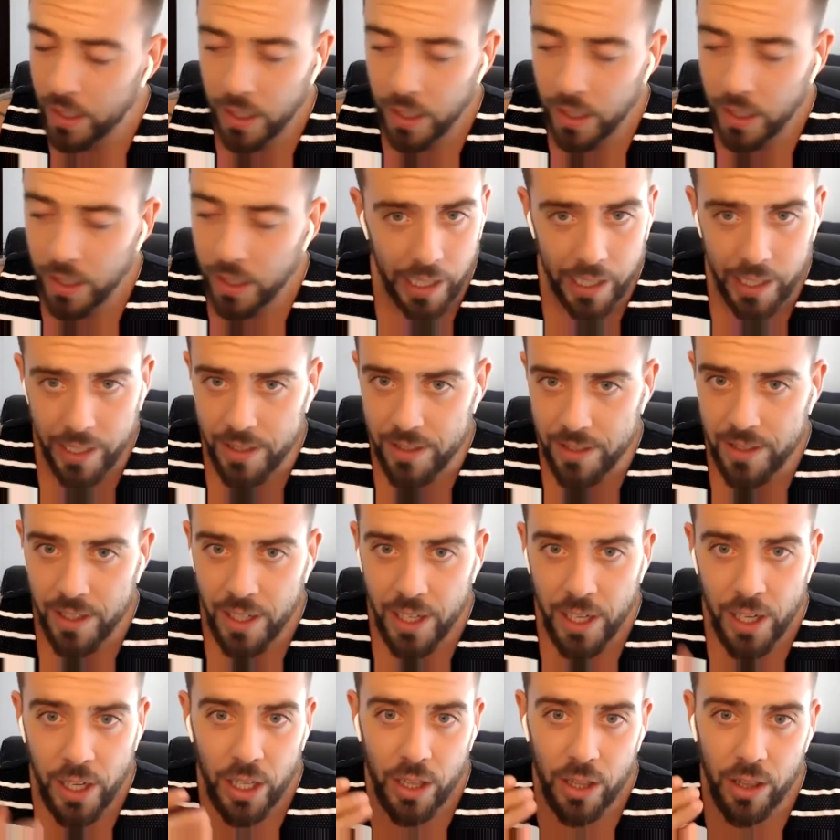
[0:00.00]
like it's
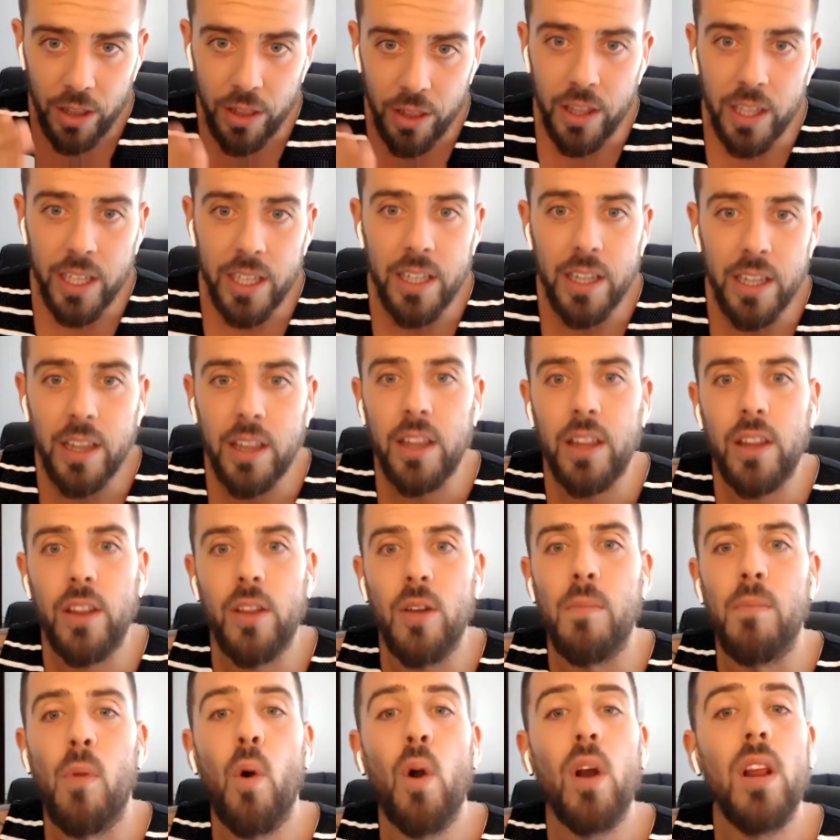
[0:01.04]
the the
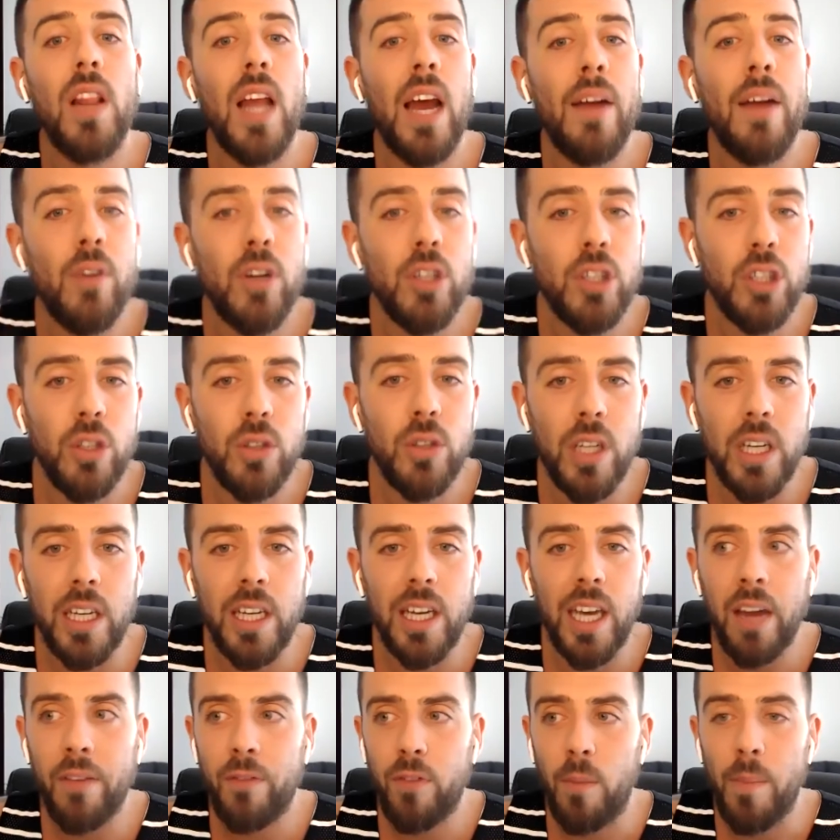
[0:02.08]
more leverage you can
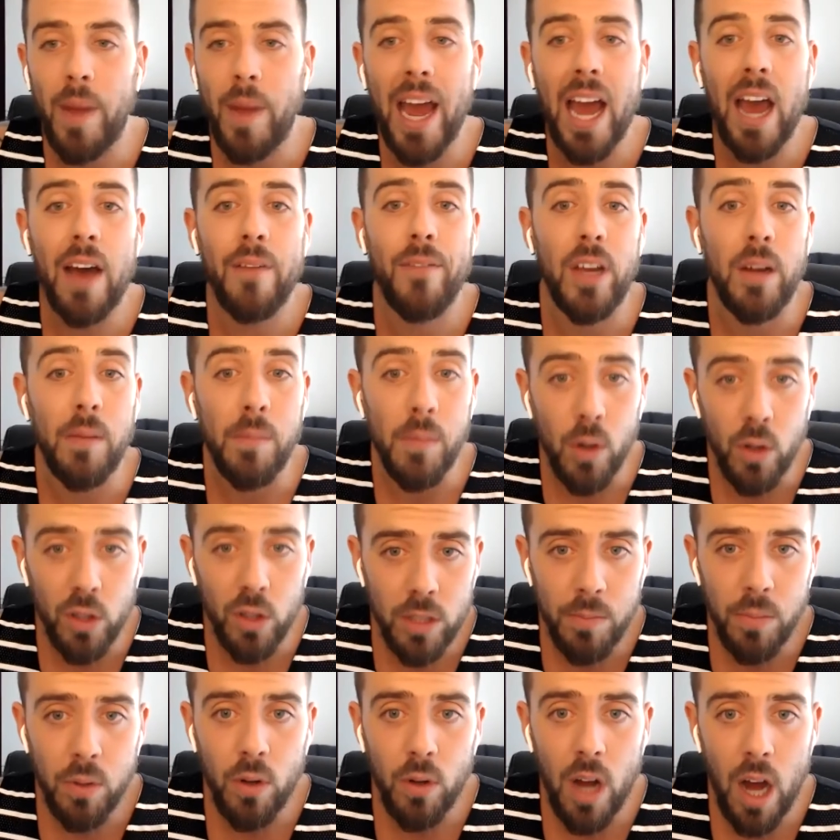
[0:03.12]
get from having
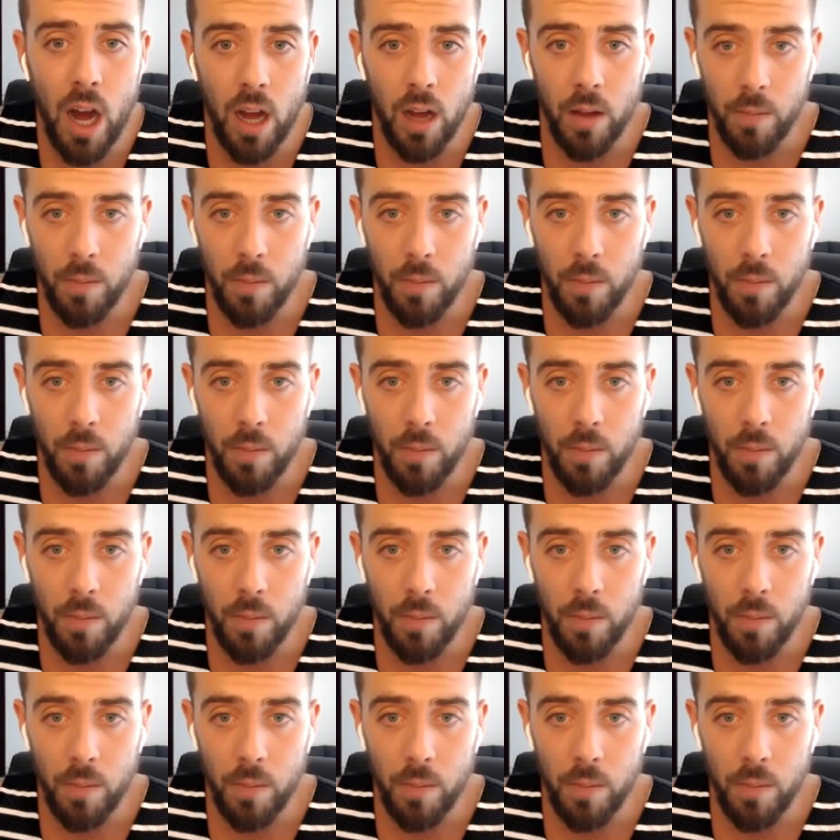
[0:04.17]
multiple